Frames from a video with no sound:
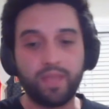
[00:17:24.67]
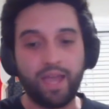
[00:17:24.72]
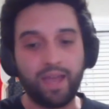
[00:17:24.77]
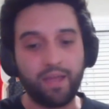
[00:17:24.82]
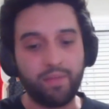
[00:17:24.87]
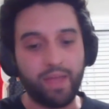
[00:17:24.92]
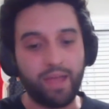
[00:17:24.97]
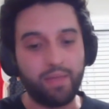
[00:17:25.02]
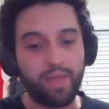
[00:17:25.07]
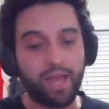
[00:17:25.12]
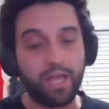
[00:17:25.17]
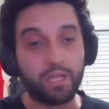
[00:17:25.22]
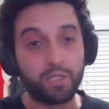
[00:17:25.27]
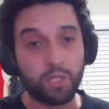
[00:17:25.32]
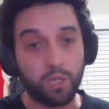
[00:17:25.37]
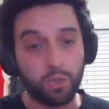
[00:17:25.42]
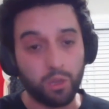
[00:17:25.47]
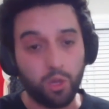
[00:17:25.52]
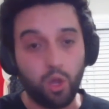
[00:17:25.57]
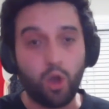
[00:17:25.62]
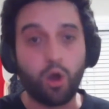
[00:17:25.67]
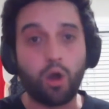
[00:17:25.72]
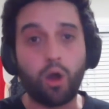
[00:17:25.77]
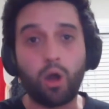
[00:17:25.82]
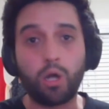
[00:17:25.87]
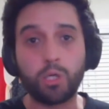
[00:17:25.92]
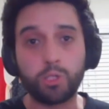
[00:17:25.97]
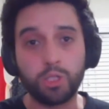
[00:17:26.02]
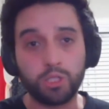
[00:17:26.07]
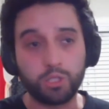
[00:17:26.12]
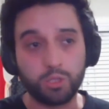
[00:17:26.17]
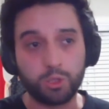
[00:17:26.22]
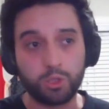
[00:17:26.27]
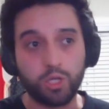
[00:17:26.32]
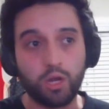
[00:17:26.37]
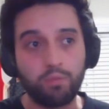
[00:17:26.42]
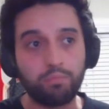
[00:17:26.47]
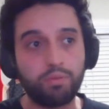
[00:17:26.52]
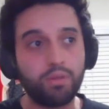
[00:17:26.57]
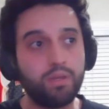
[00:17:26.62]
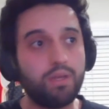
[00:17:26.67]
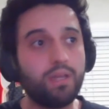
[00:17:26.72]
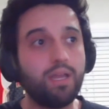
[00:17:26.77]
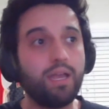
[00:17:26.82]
That is a large jump.